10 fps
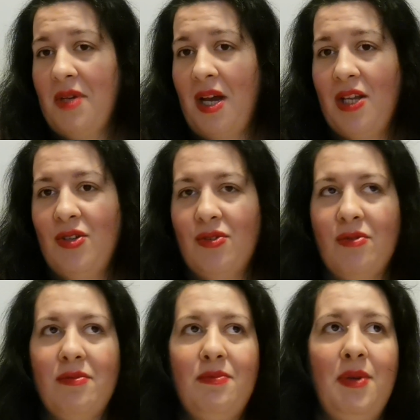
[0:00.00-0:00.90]
I don't
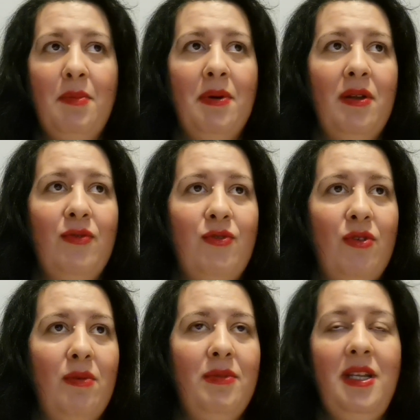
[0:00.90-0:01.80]
know, people
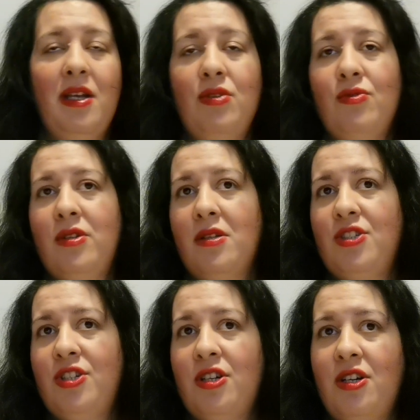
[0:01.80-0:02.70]
from near to the
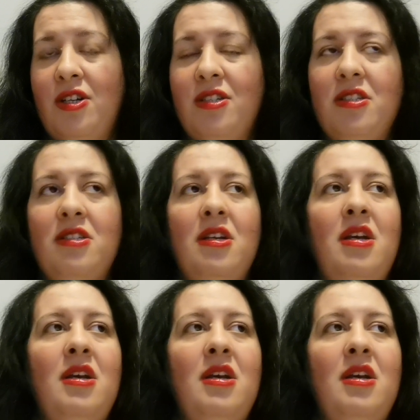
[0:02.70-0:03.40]
church,